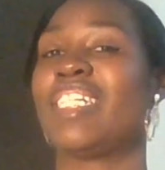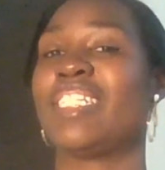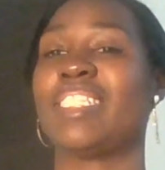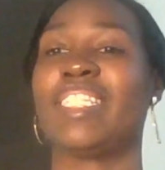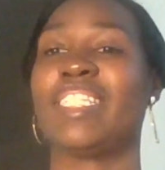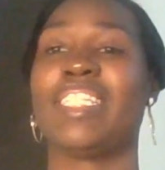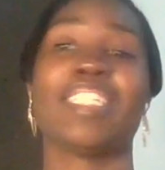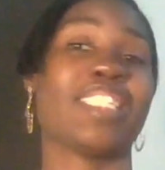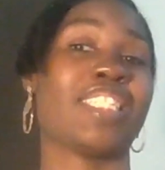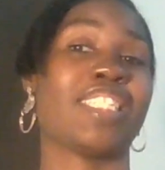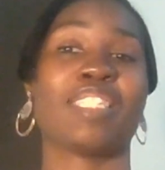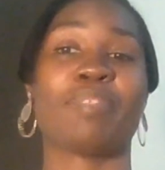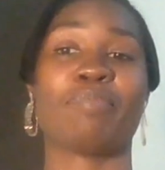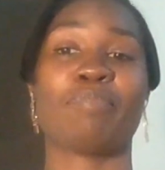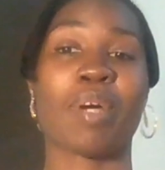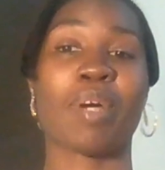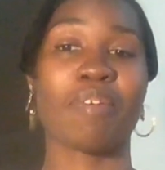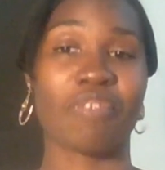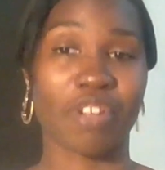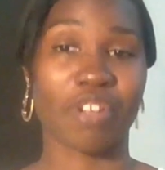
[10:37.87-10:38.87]
This is
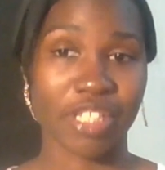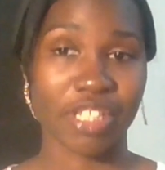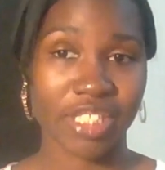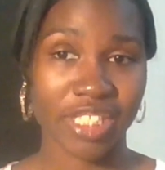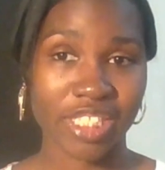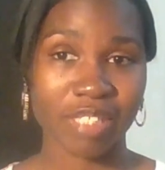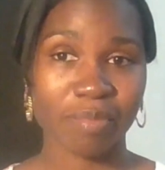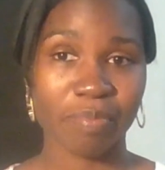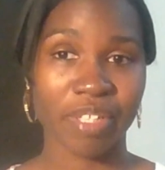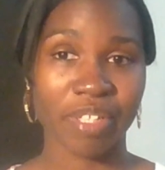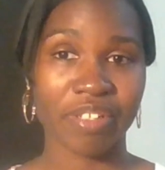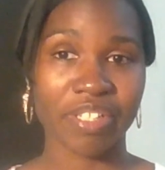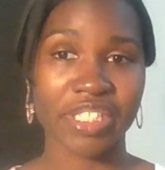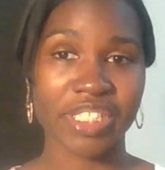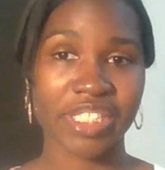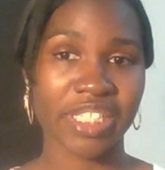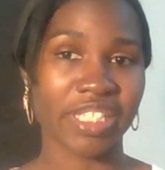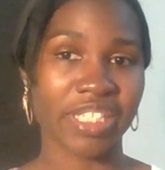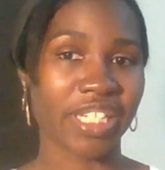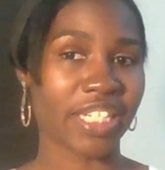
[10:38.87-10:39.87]
my first
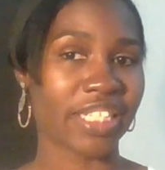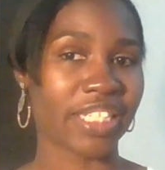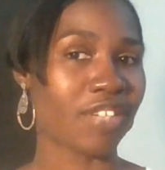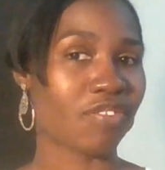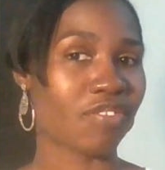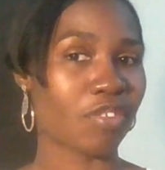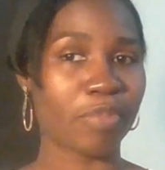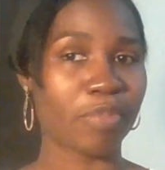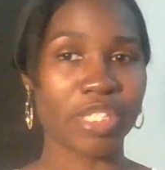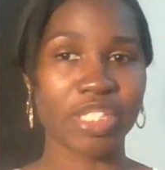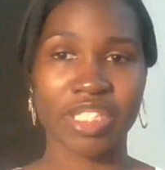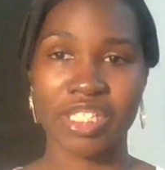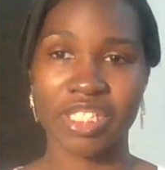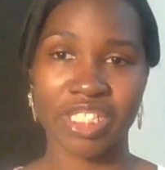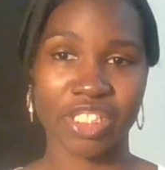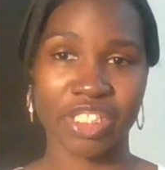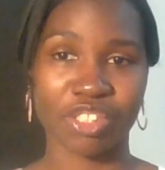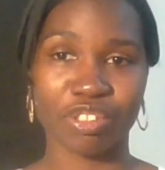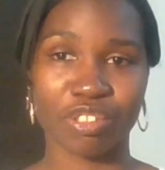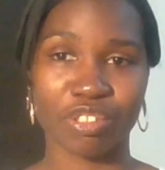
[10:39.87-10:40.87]
experience here. I'd never been to
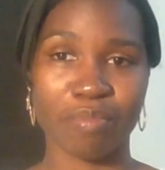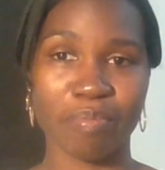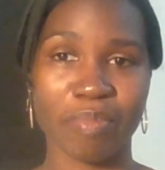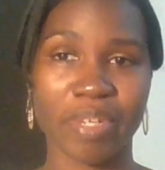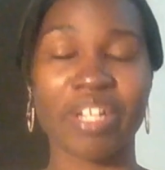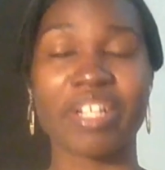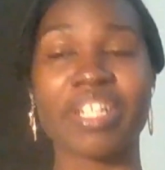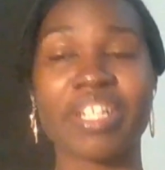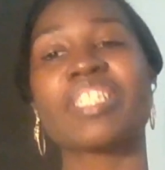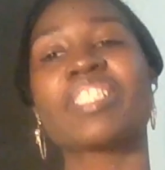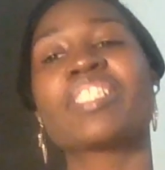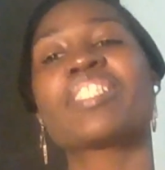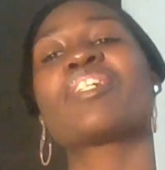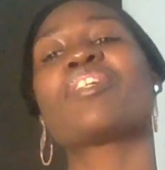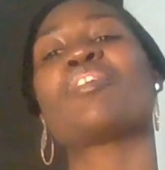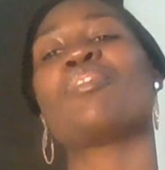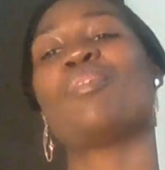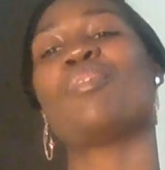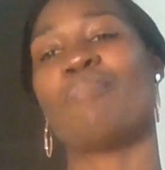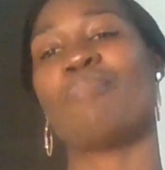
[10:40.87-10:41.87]
Central America,
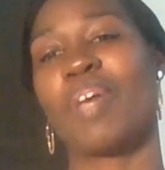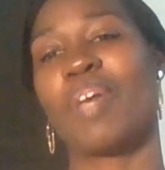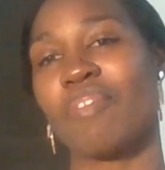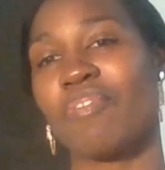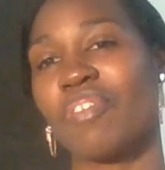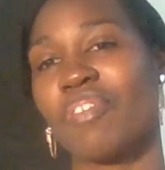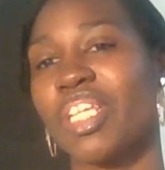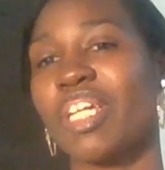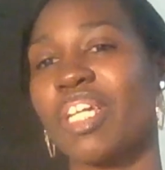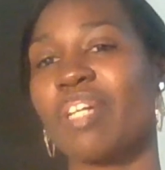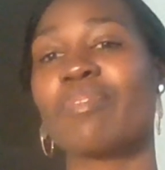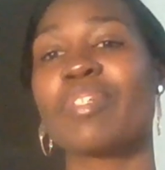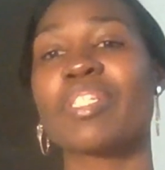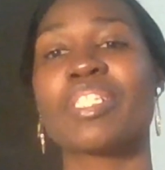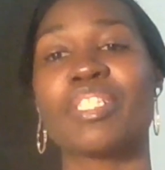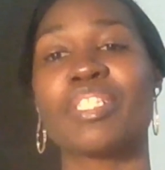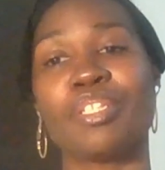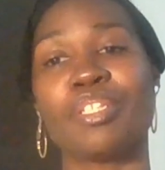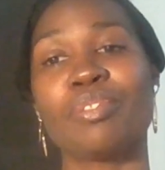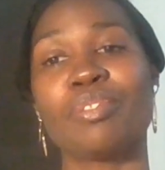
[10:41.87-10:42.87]
so everything was
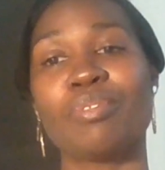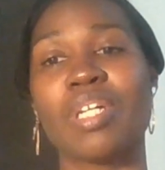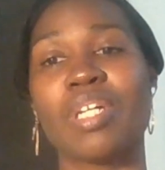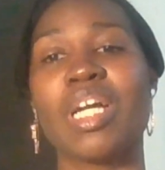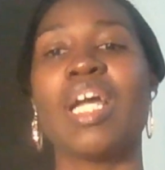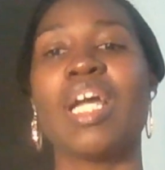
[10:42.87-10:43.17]
new.